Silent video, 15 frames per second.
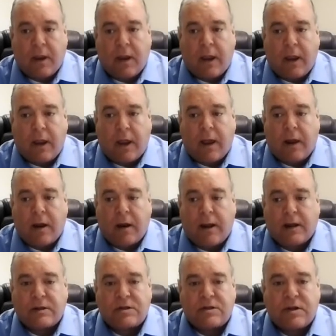And
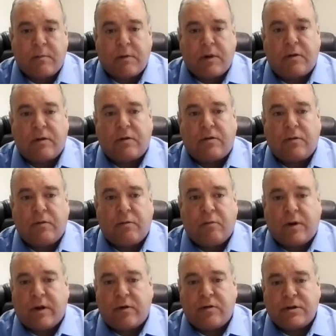it's similar to
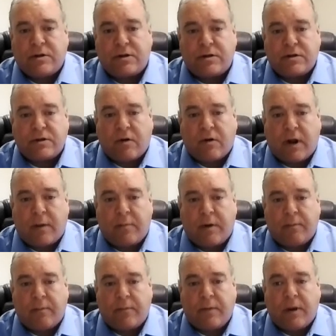what you just described.
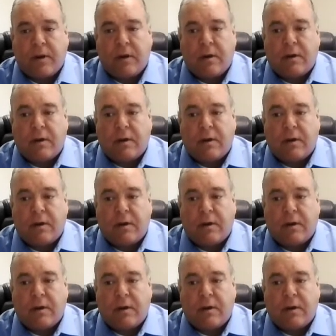Mm-hmm.